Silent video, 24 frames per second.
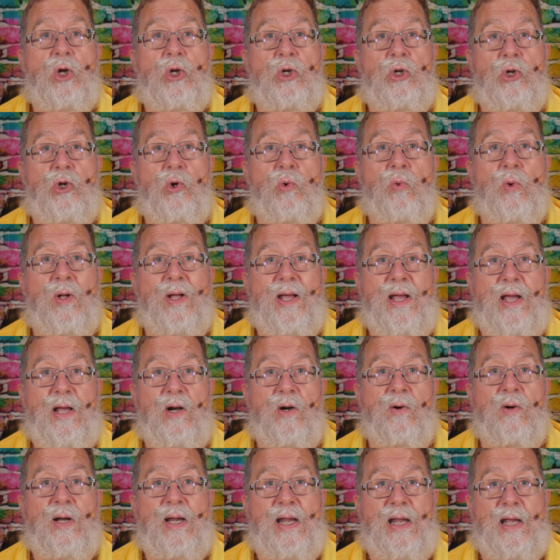you will
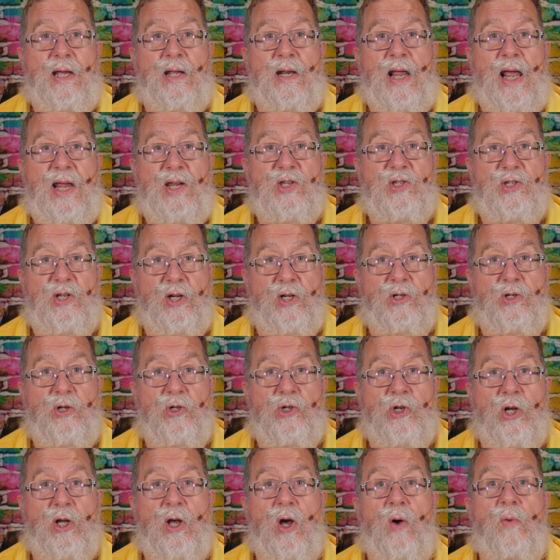enter in a six
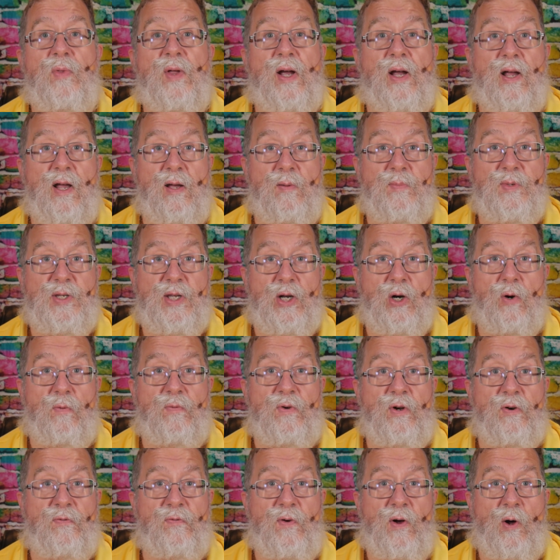digit code that comes in over
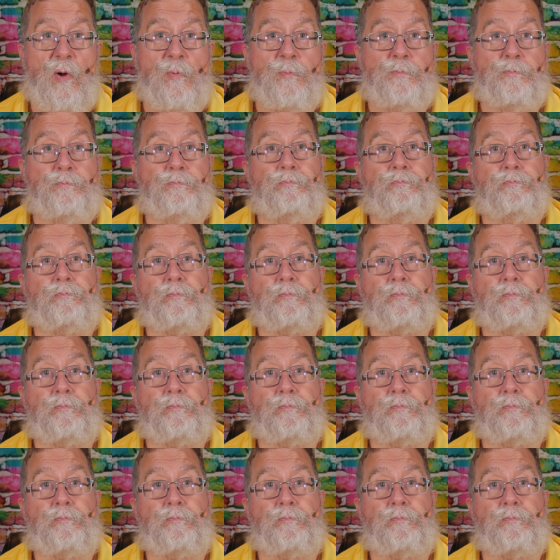your phone